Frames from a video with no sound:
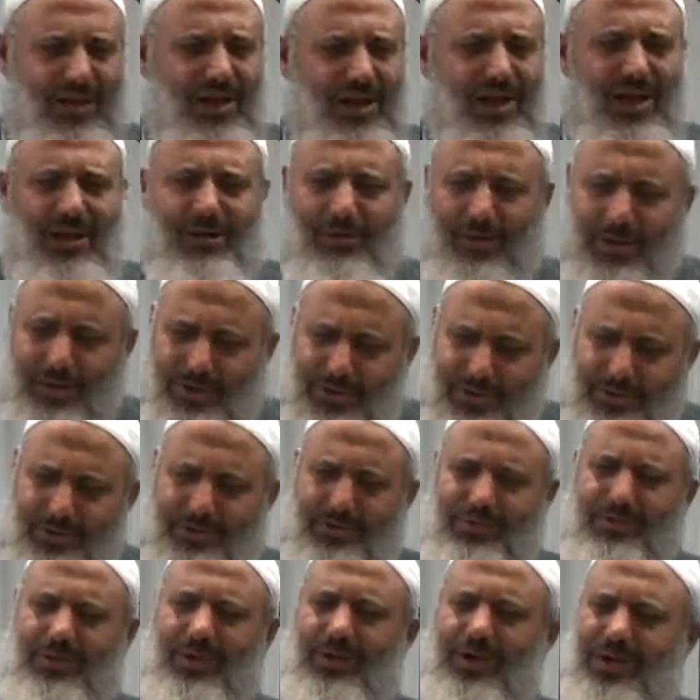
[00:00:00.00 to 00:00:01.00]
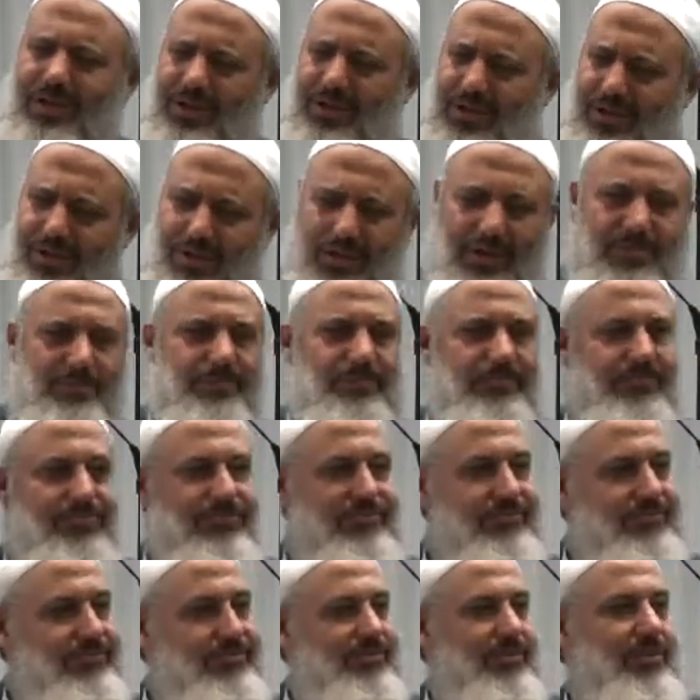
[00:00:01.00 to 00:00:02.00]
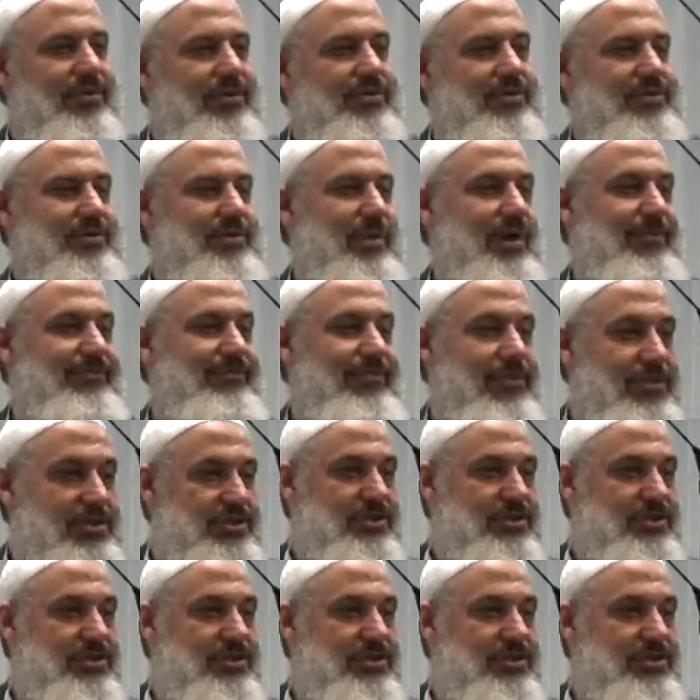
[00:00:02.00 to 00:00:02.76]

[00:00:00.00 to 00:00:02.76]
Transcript: How are you? Ah, I'm, I'm very